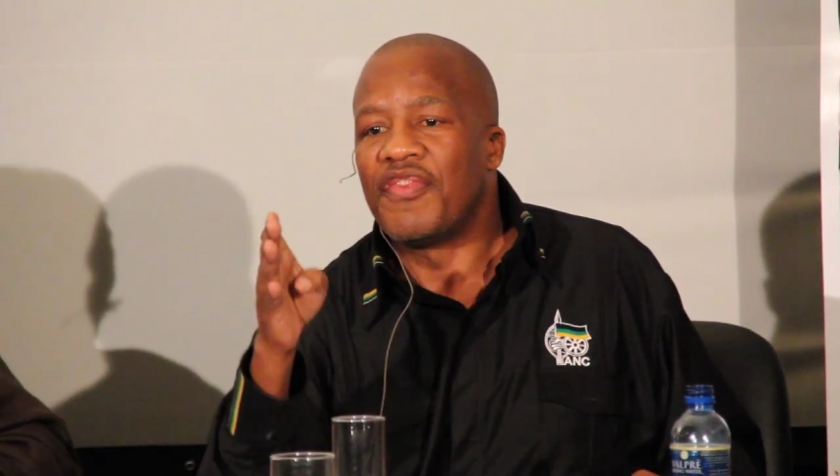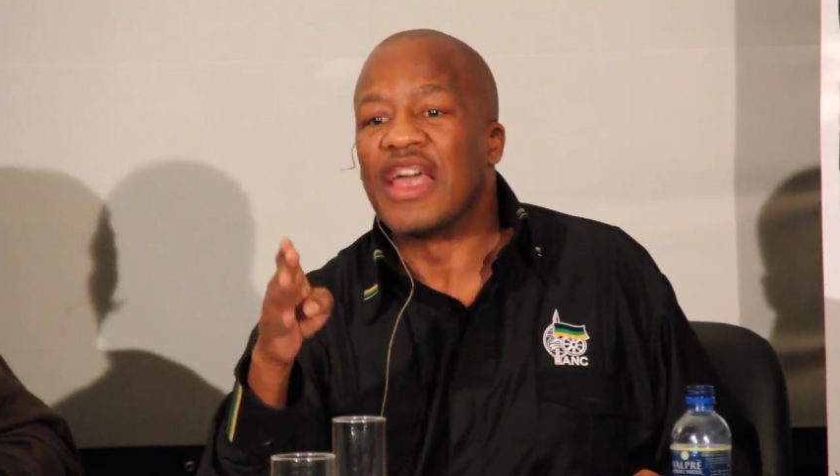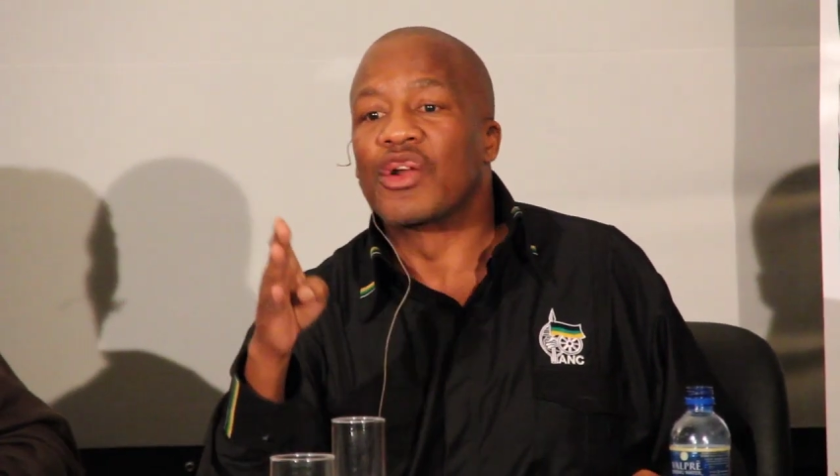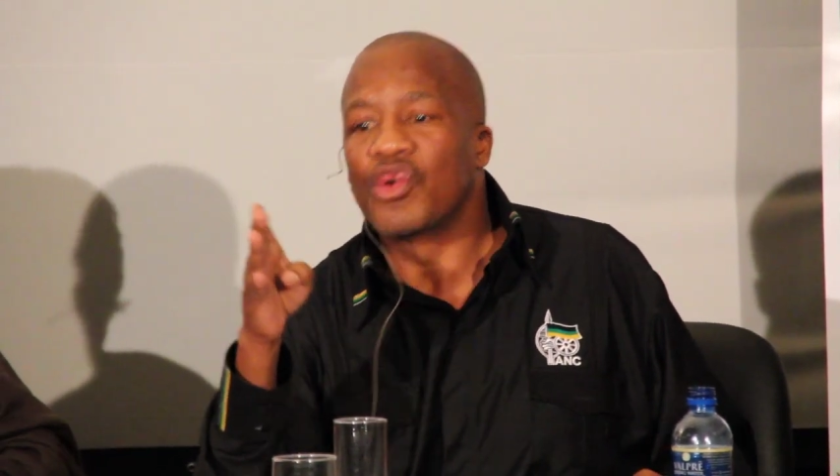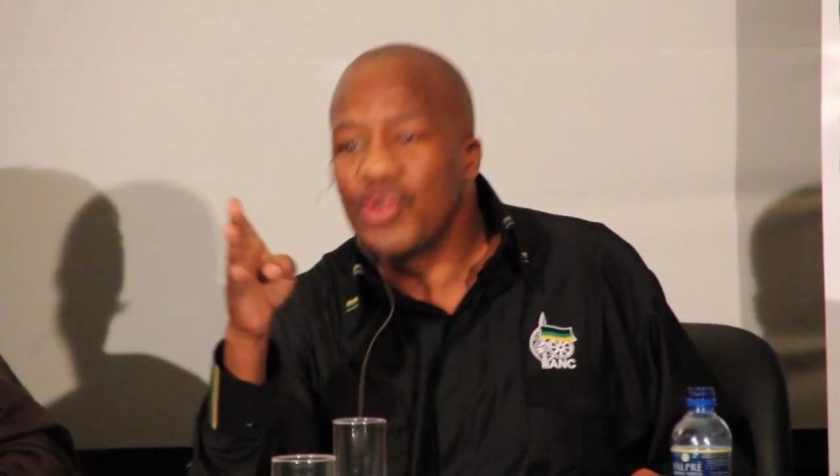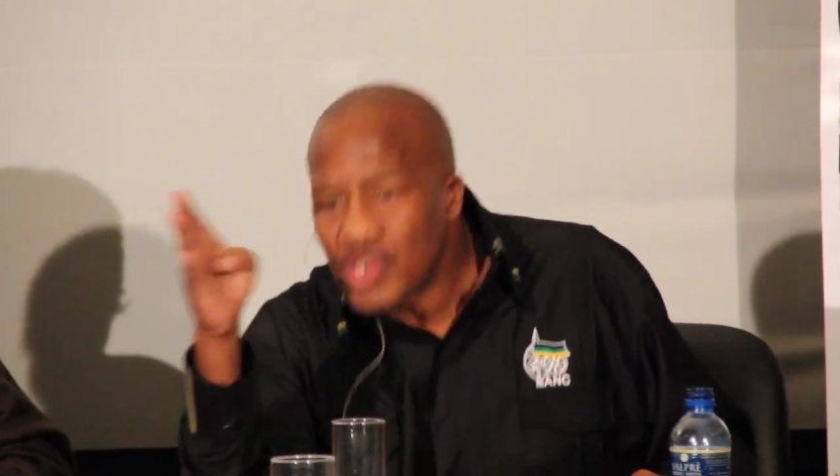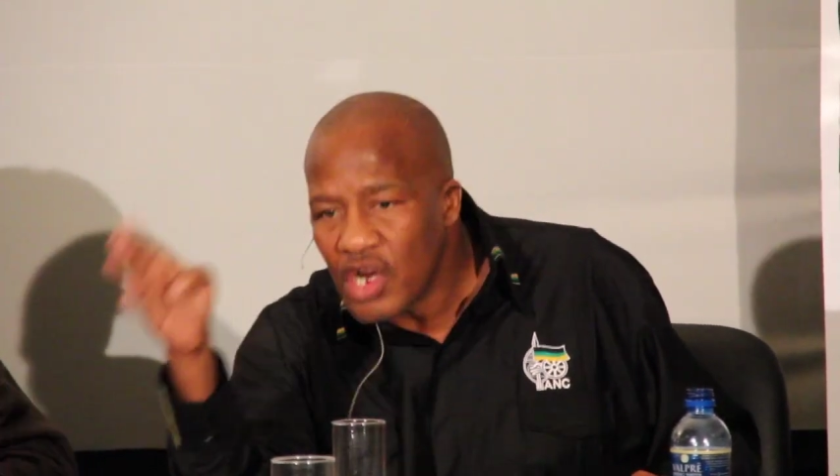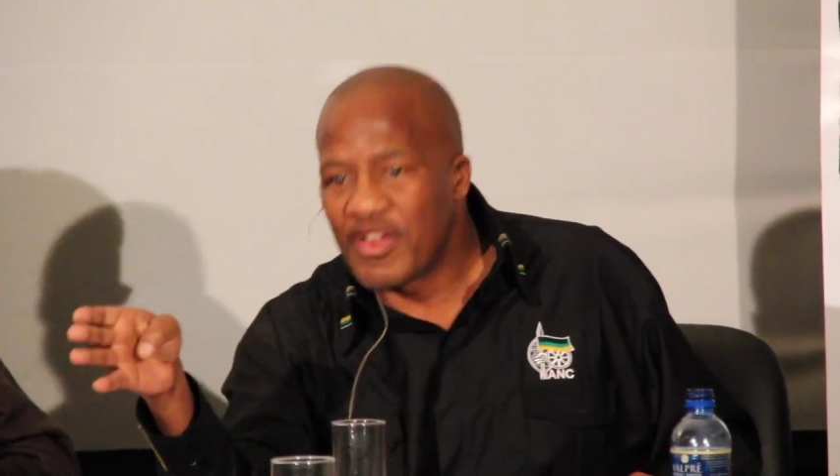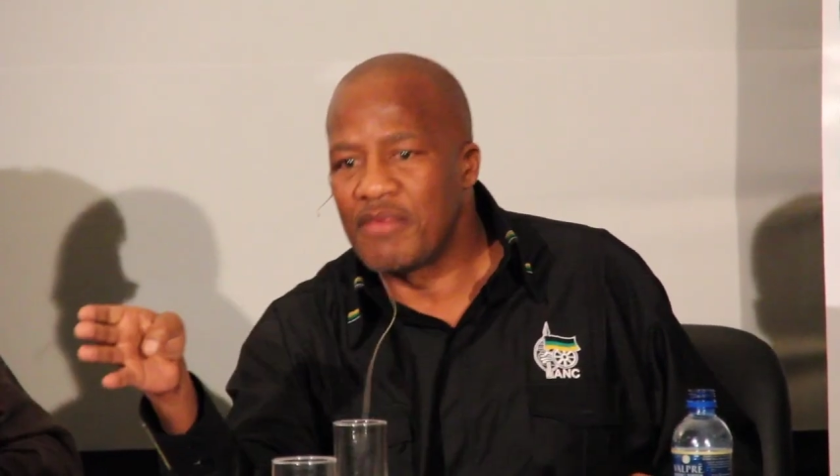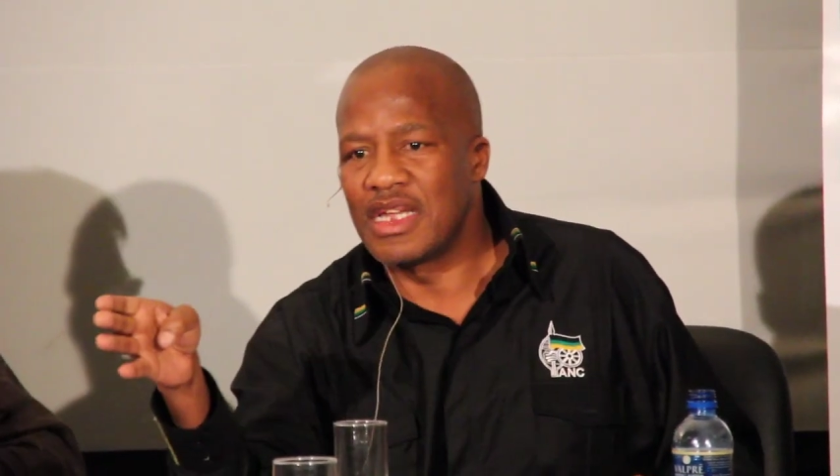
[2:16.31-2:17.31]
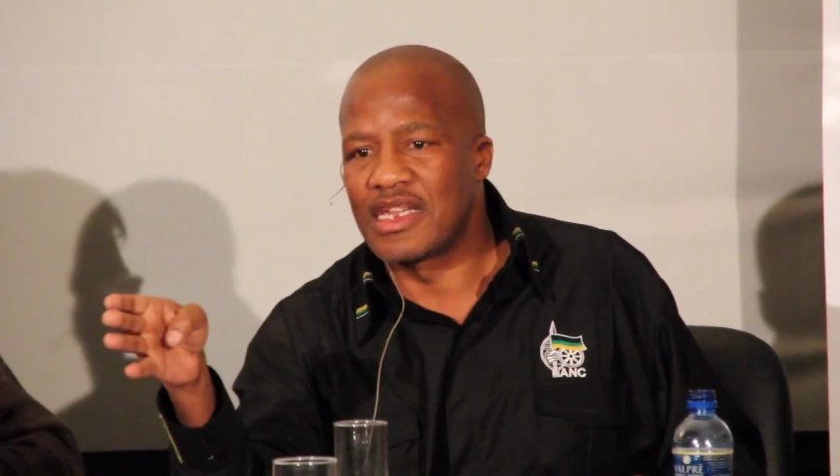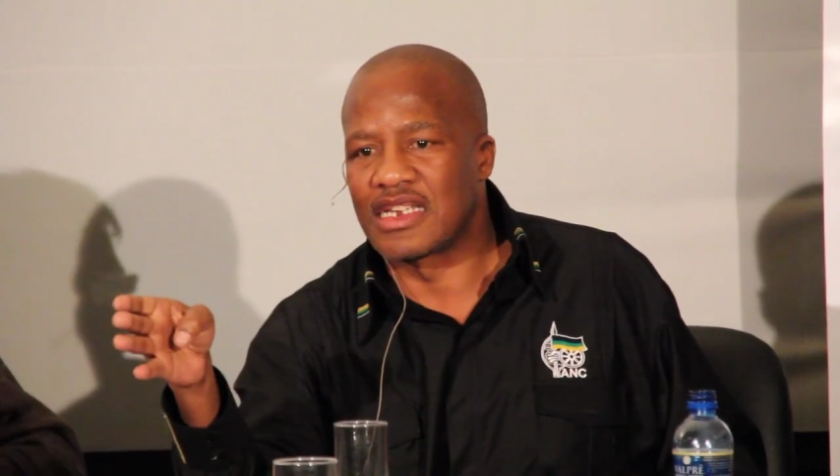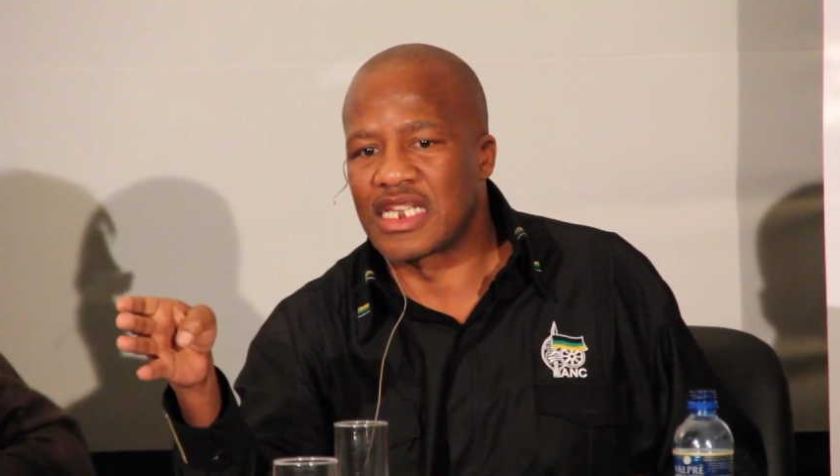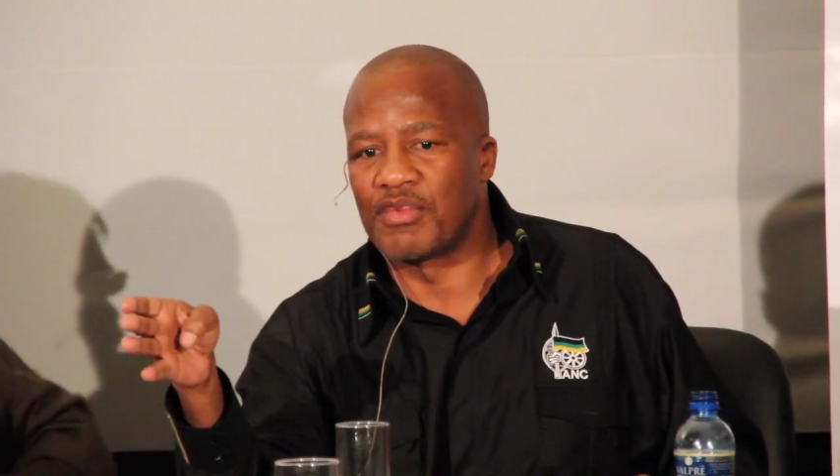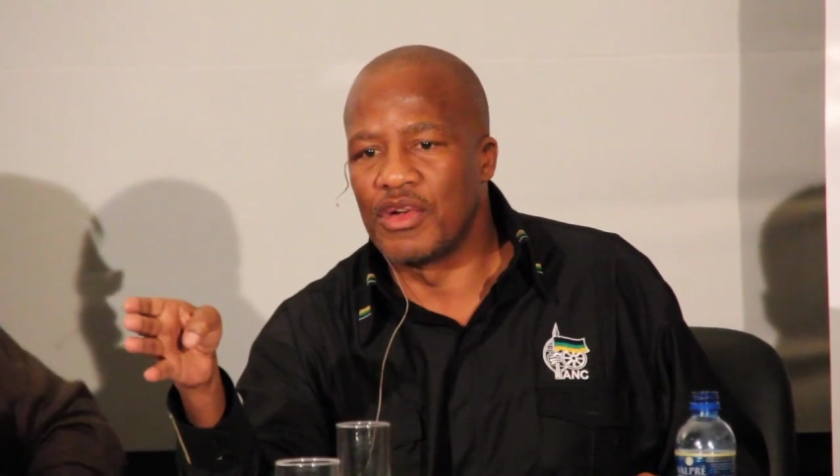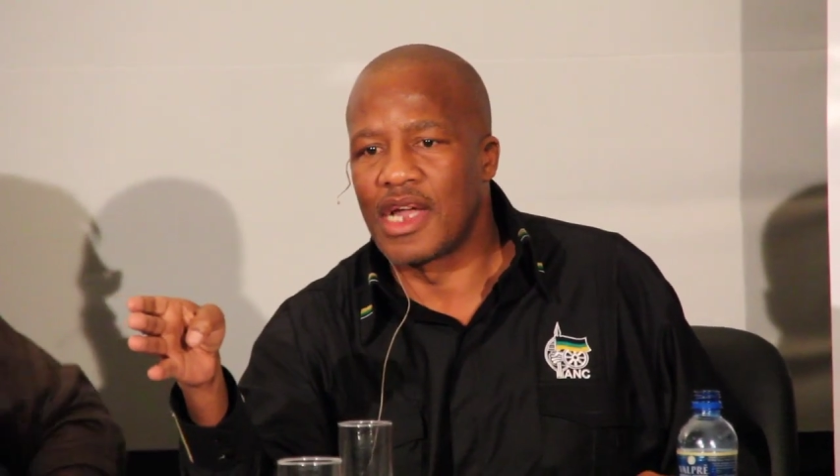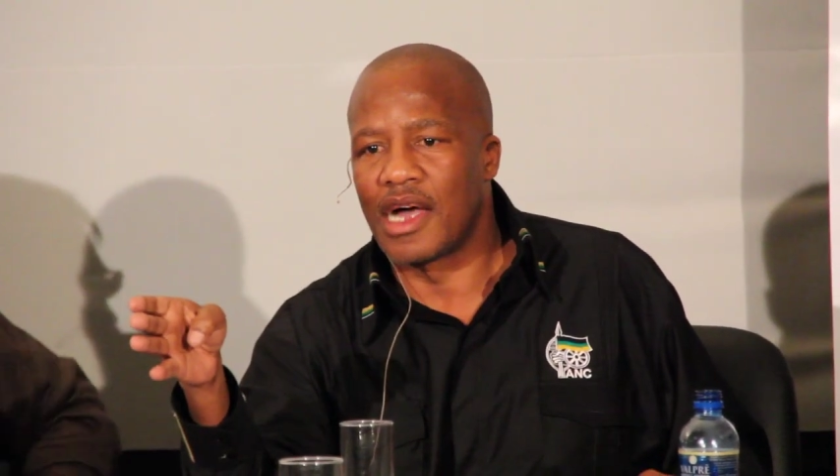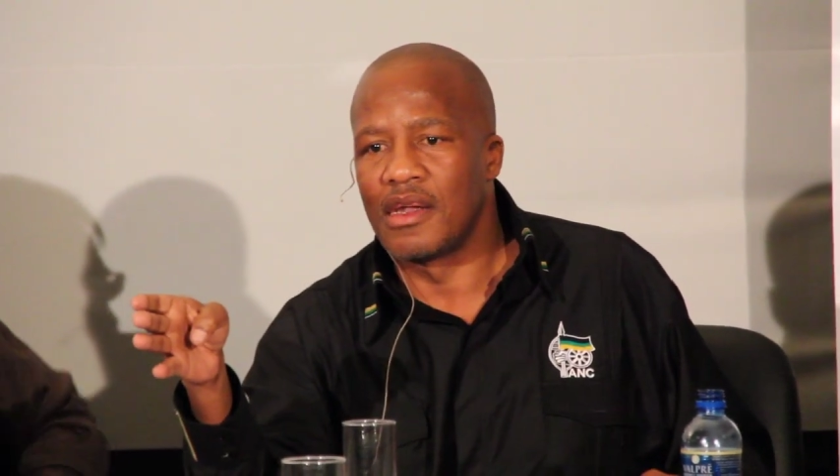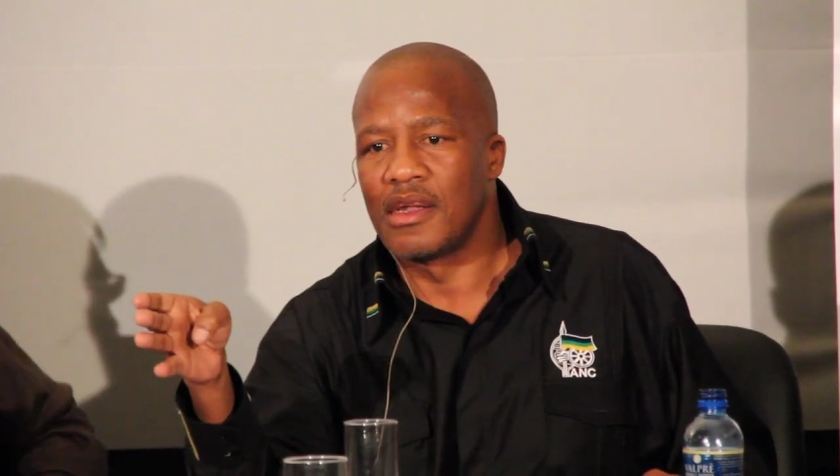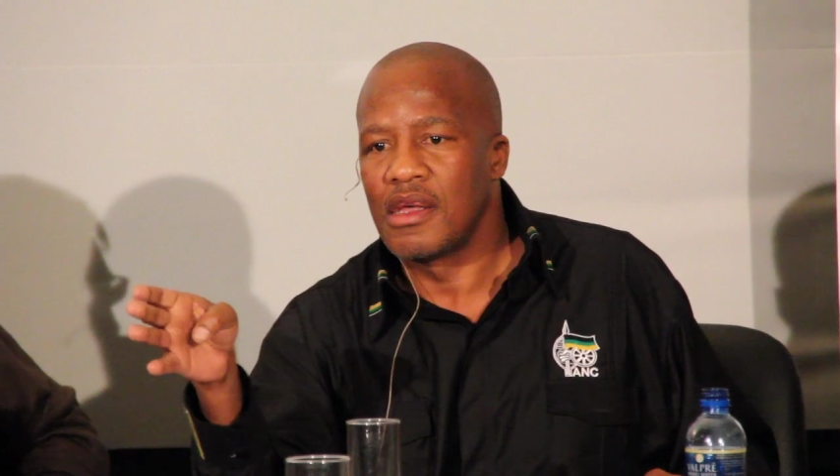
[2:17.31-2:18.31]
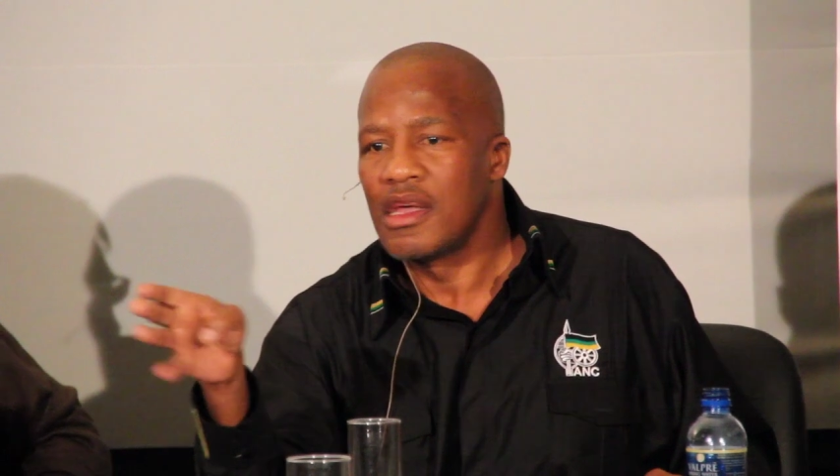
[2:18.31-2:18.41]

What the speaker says: the root of a media tribunal,